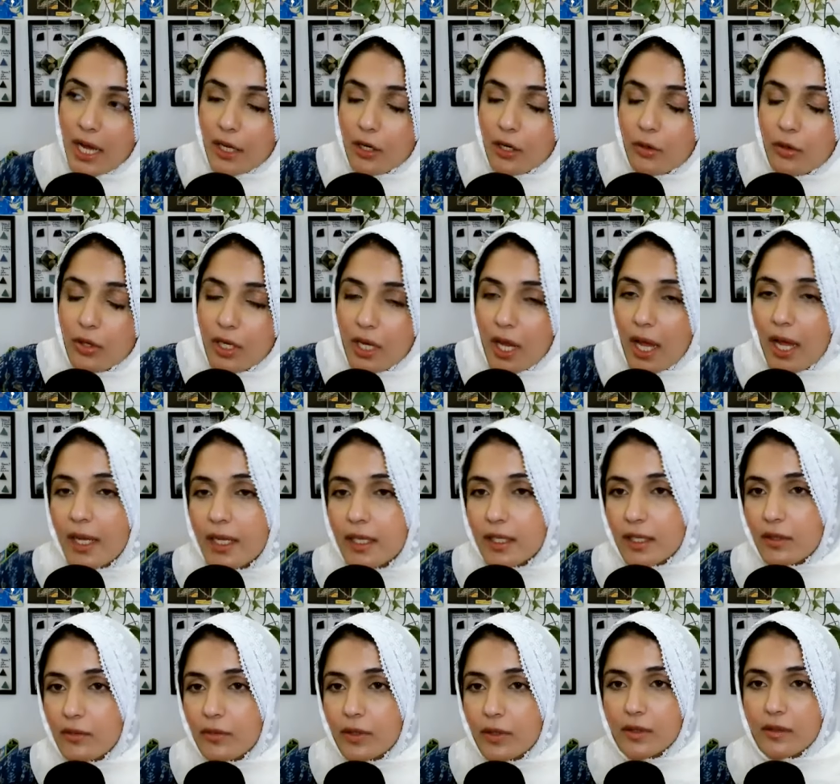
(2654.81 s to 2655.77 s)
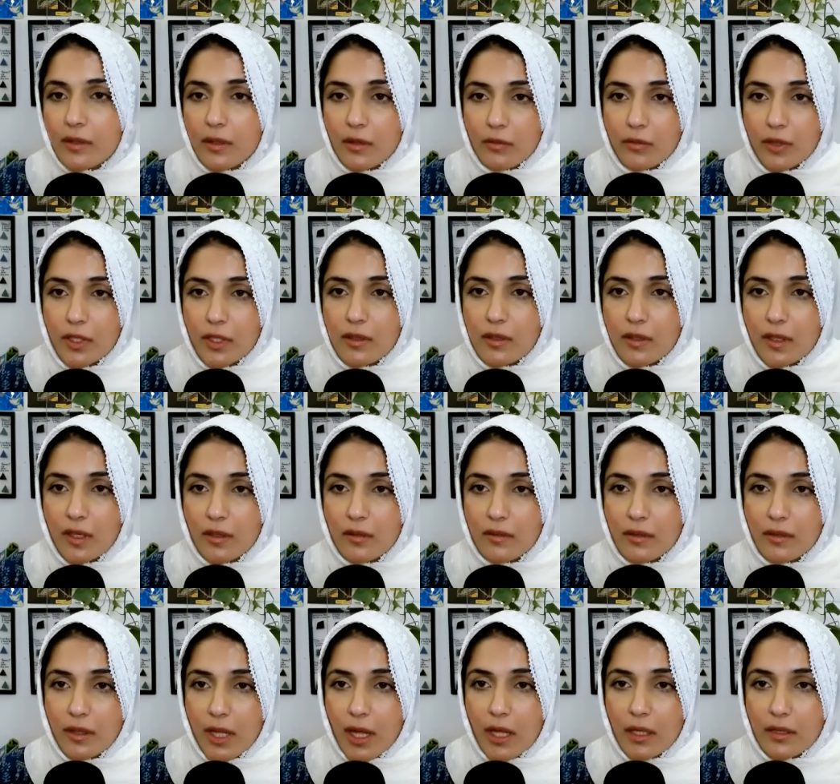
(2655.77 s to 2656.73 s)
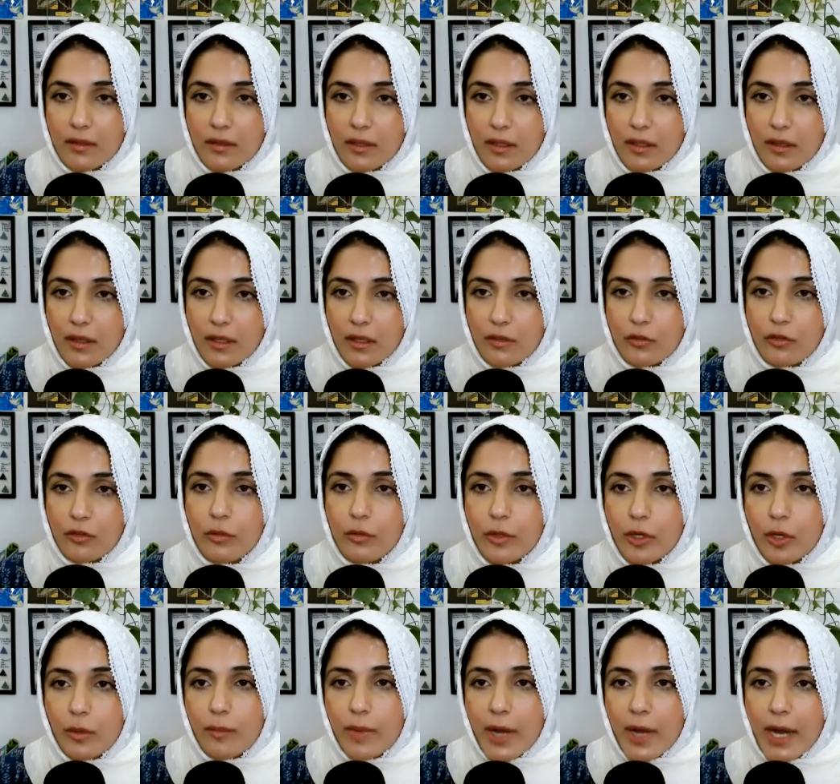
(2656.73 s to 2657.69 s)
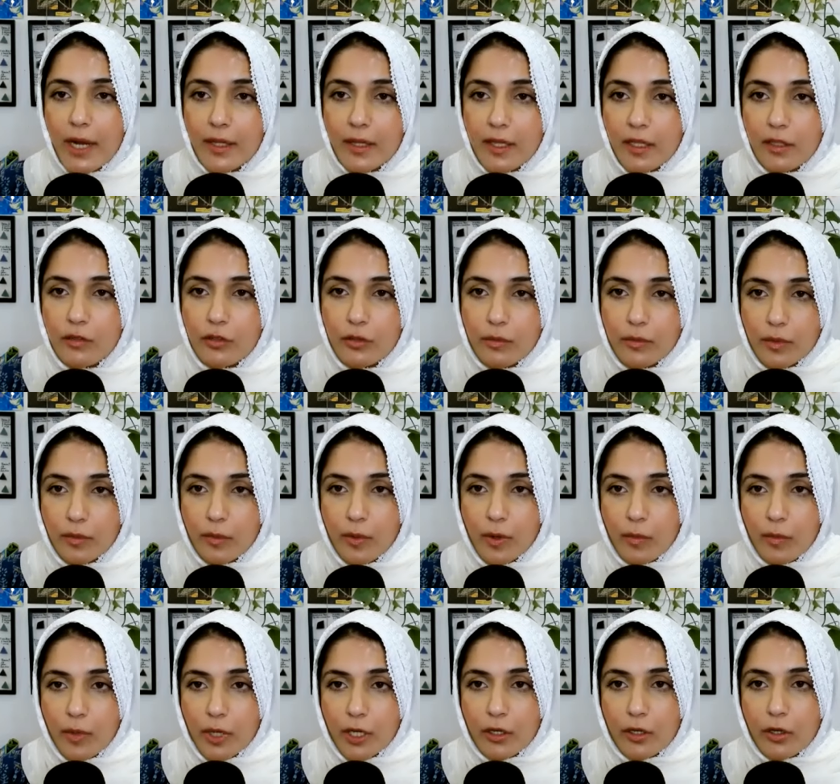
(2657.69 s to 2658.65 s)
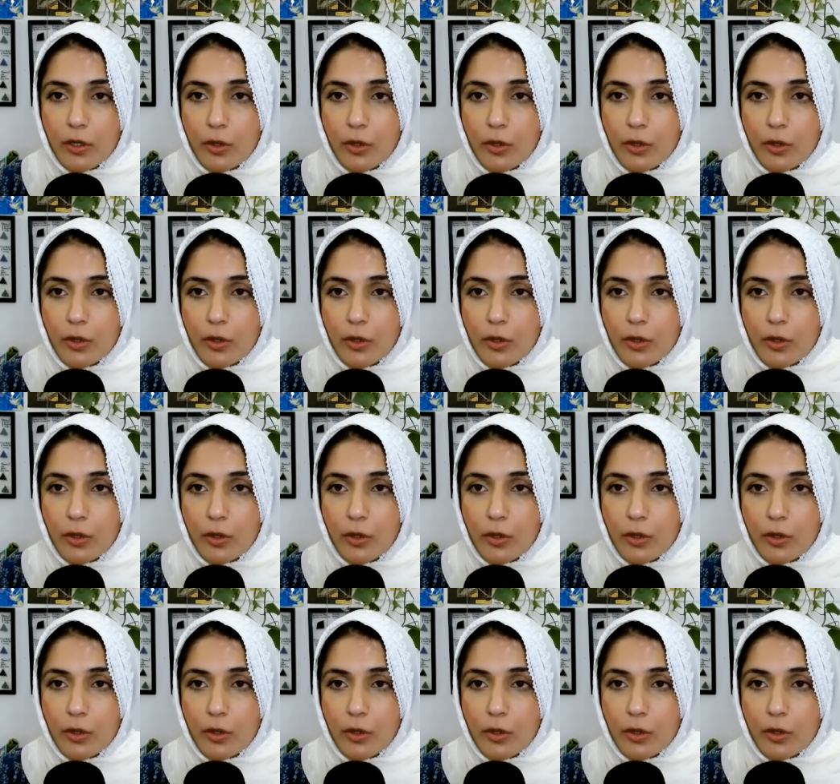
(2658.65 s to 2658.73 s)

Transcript: i don't like it when someone says nasty things to me or bad things to me about my